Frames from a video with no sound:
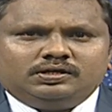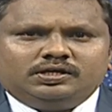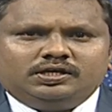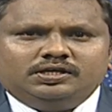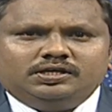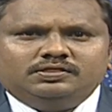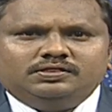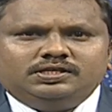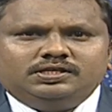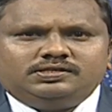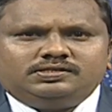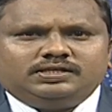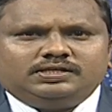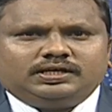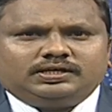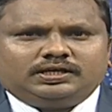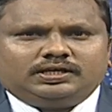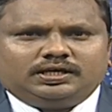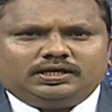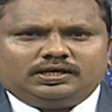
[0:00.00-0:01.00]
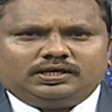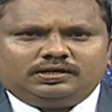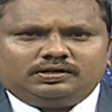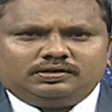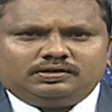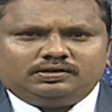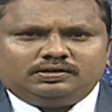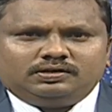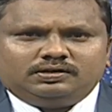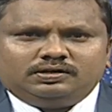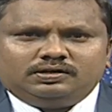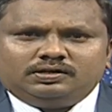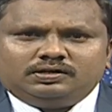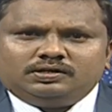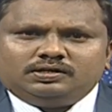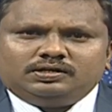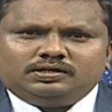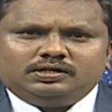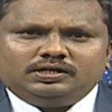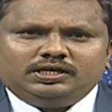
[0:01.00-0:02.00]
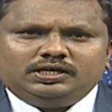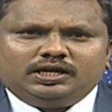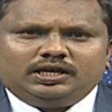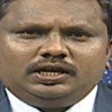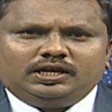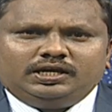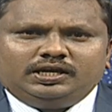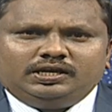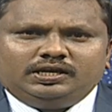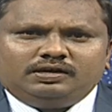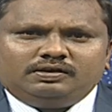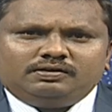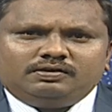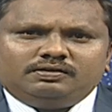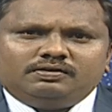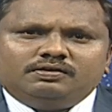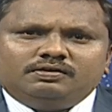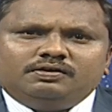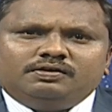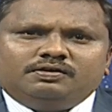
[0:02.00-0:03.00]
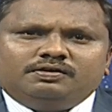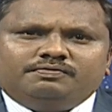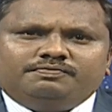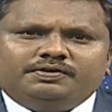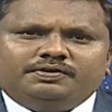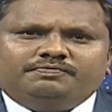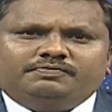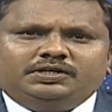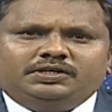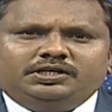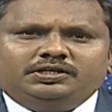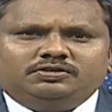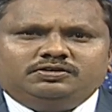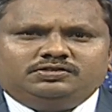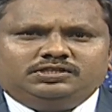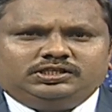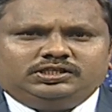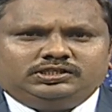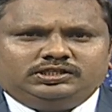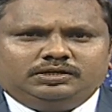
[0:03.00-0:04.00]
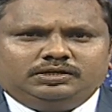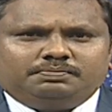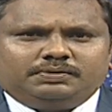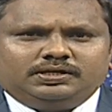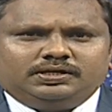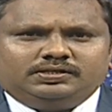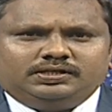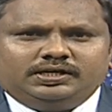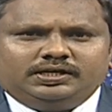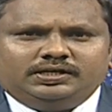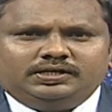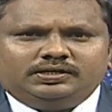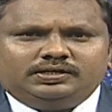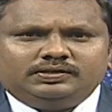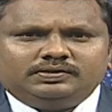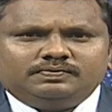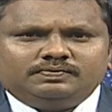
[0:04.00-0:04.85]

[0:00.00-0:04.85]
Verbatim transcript: In this sector, nearly 50 to 60%